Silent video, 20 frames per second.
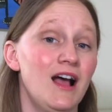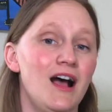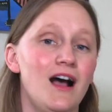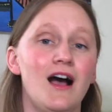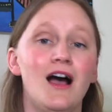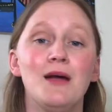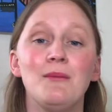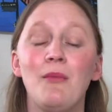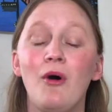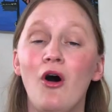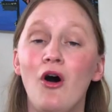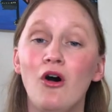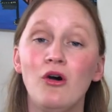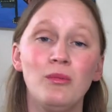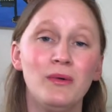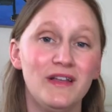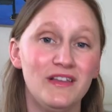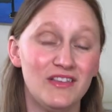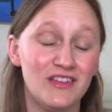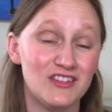I'm
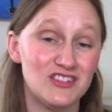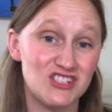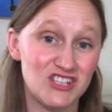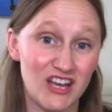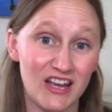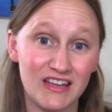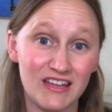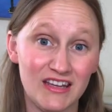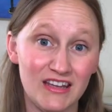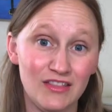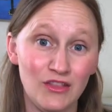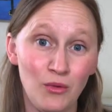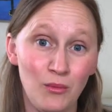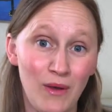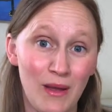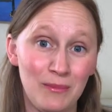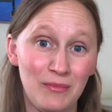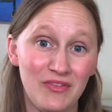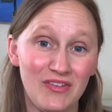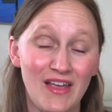always checking the
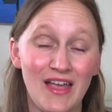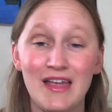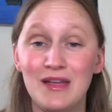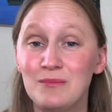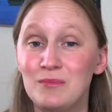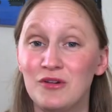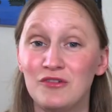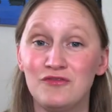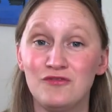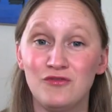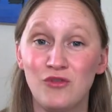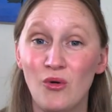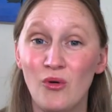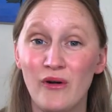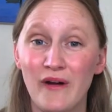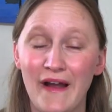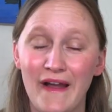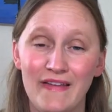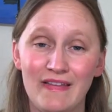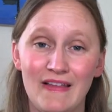website before
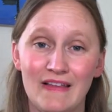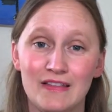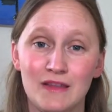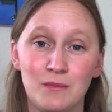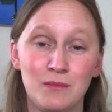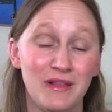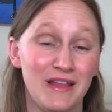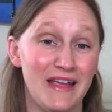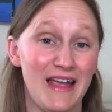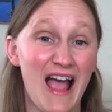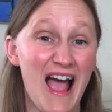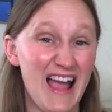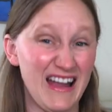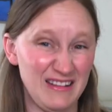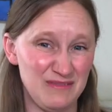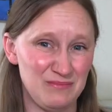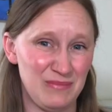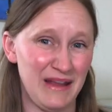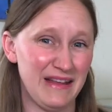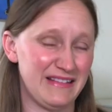I let them play.
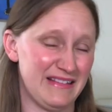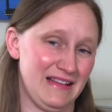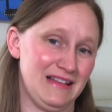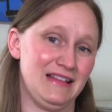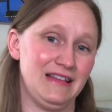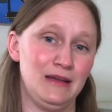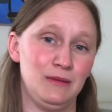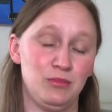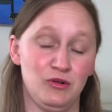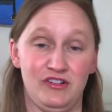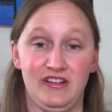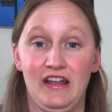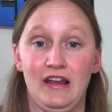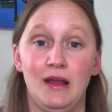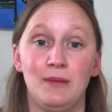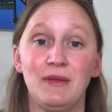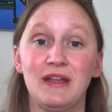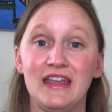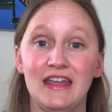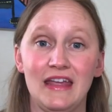I basically pretend
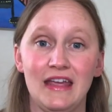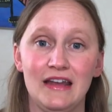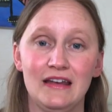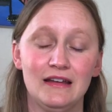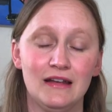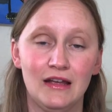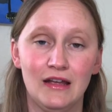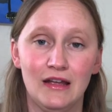I'm a kid